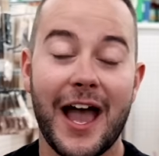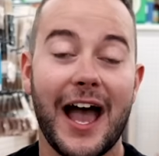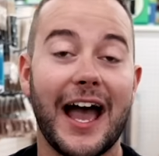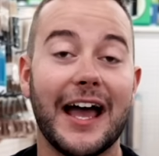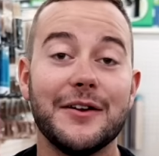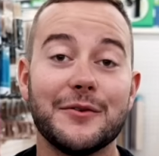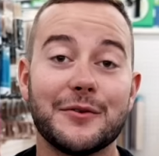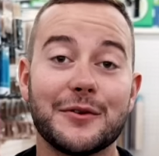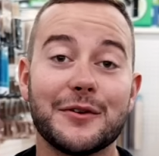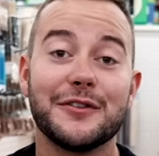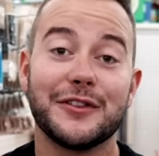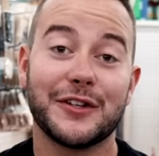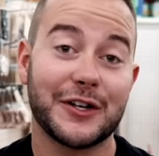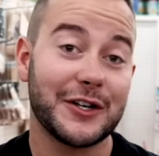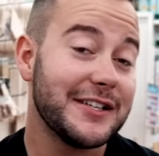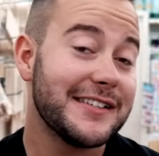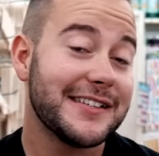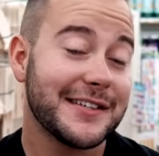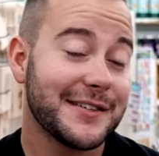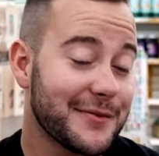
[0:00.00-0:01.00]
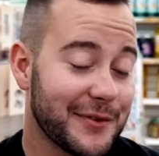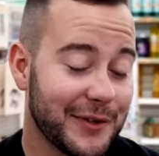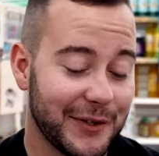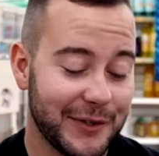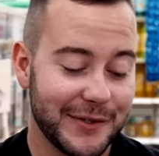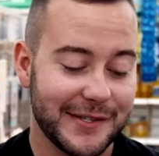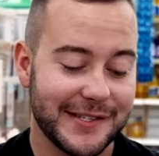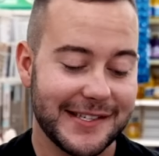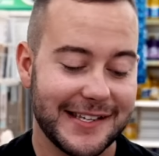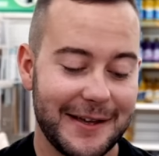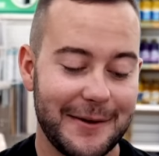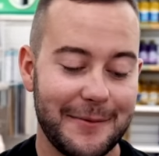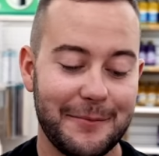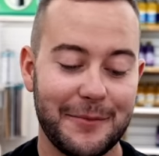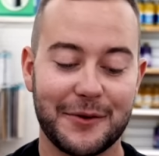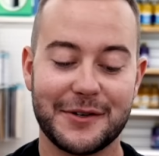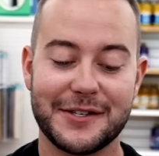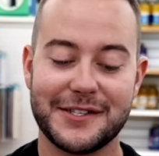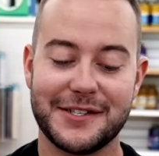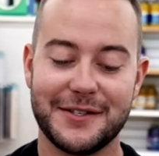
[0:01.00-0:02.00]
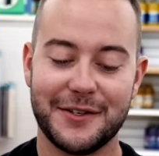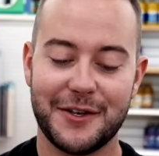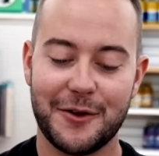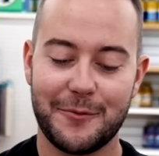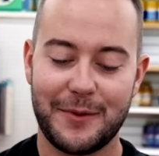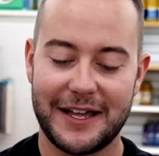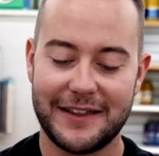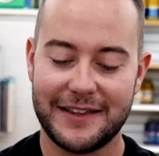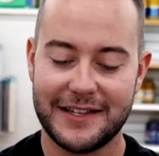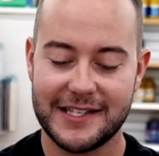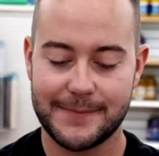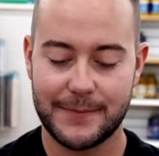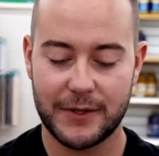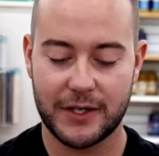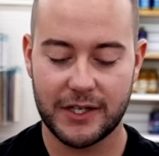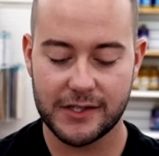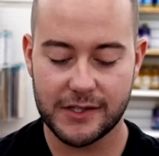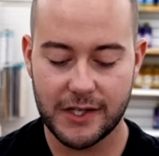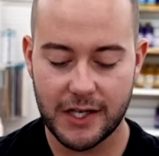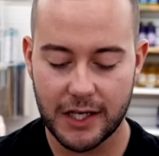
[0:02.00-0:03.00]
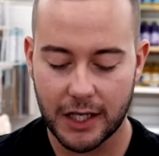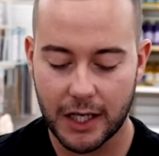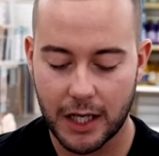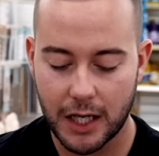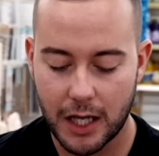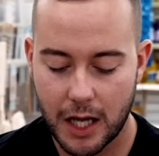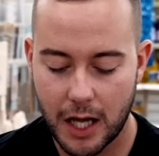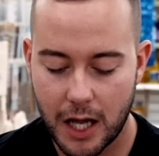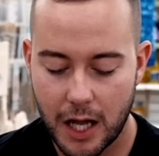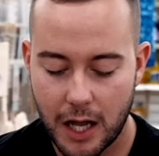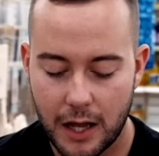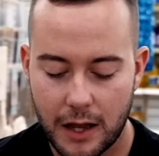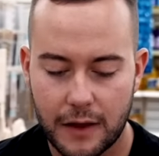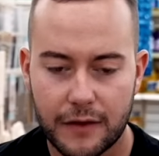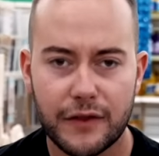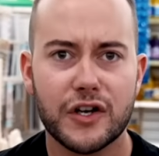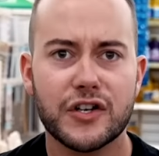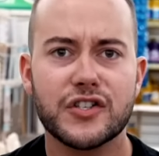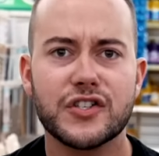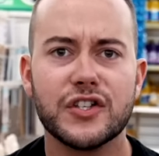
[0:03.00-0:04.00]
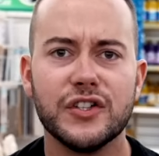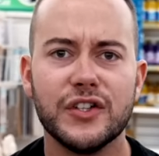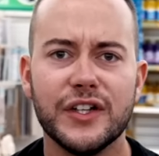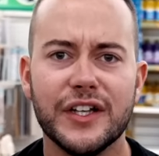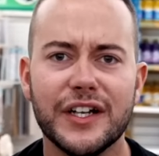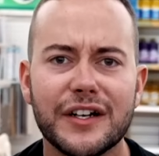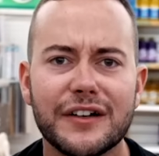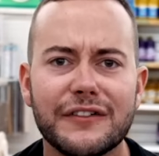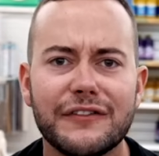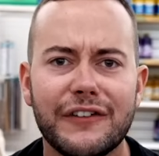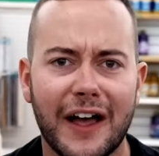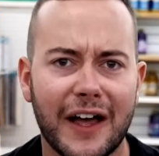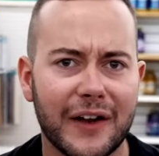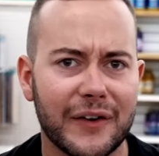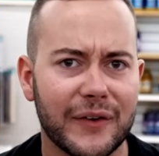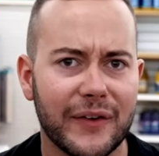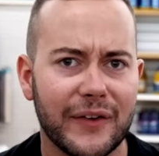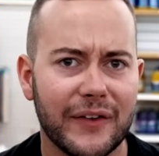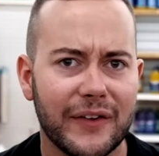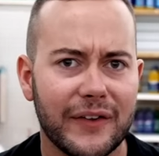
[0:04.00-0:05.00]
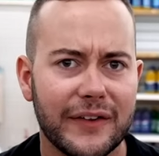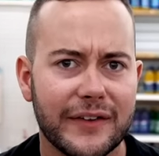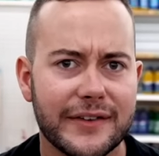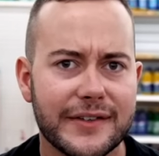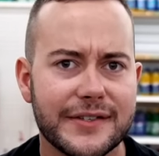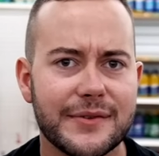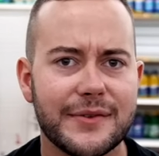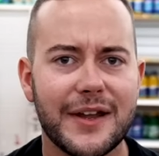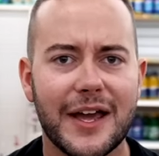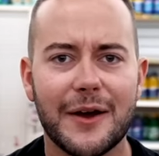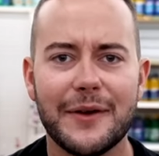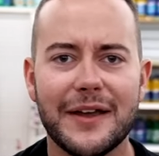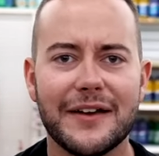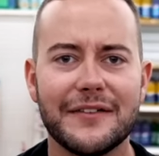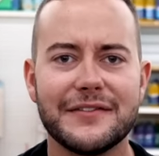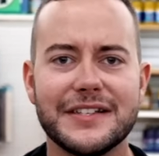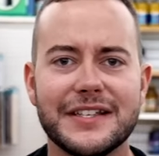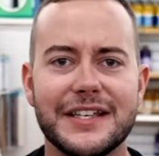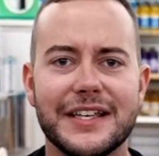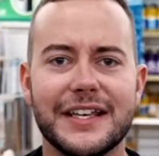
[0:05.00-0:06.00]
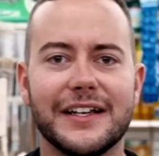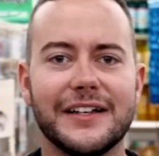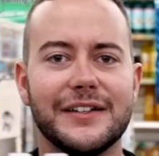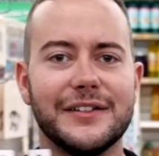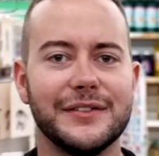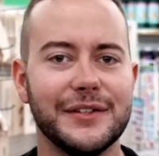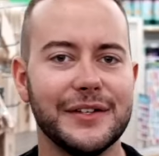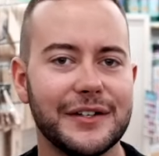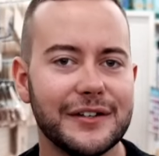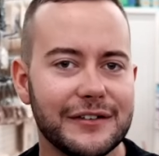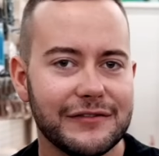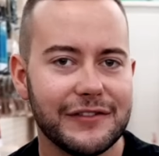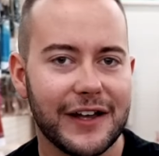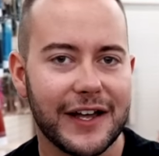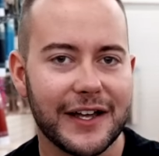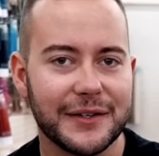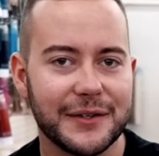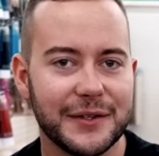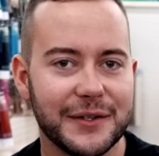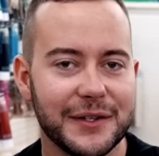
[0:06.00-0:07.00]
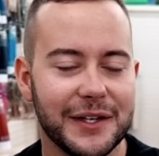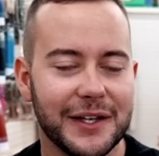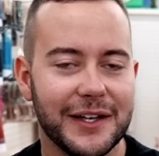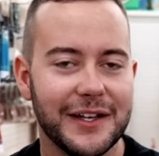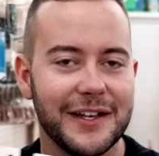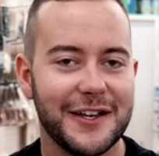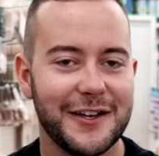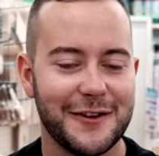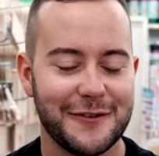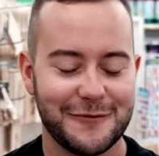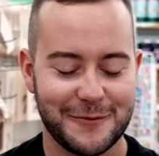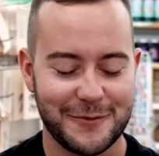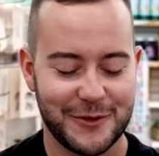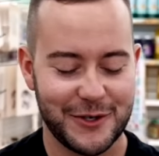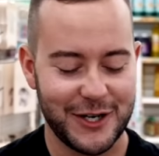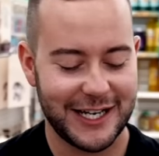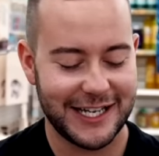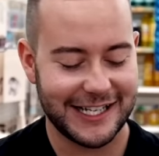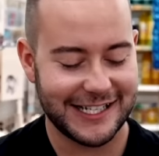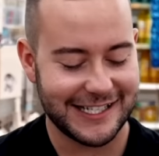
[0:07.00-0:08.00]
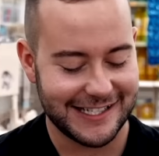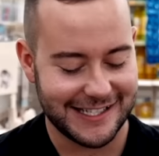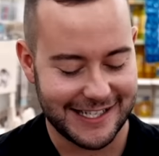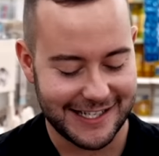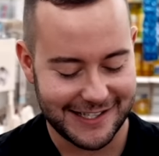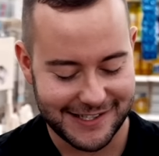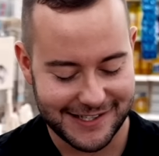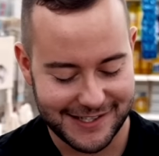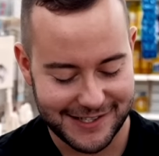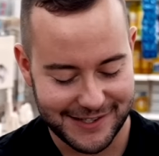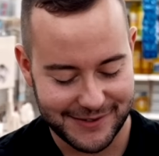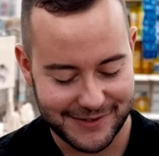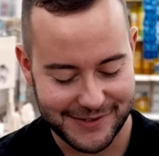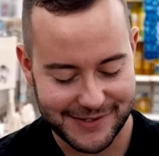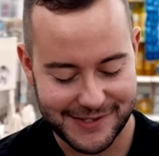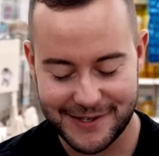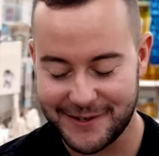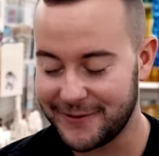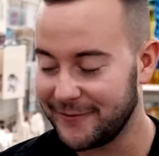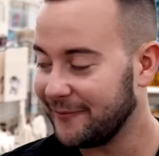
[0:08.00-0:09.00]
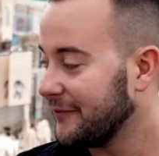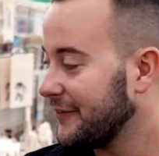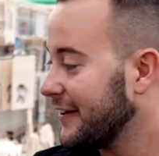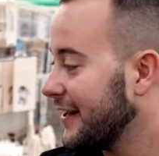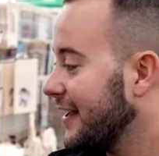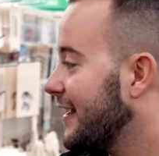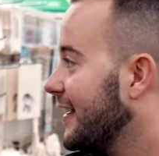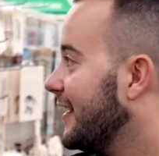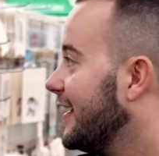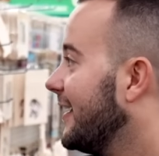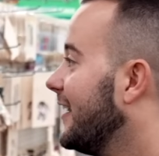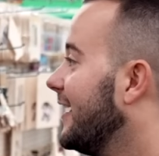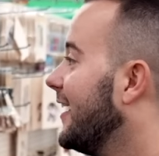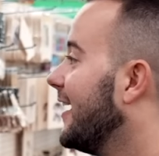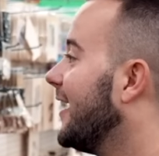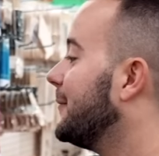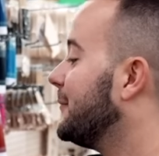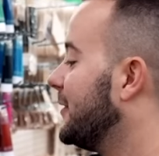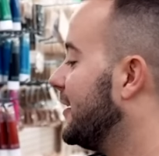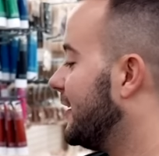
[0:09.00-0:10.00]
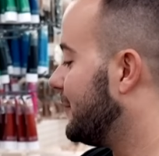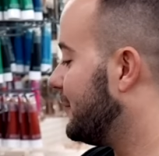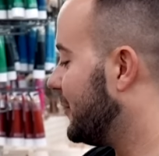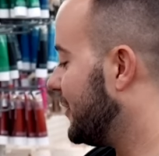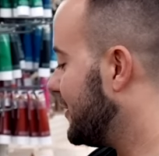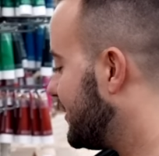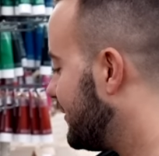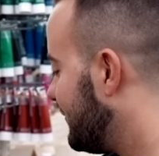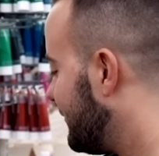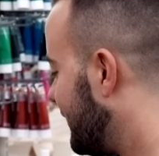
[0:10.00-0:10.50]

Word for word: I had to order 36 rolls, but we're still to buy this because look, there's glitter vinyl. So now we have to get glitter vinyl from Cricut to test too. So I'm getting a bunch of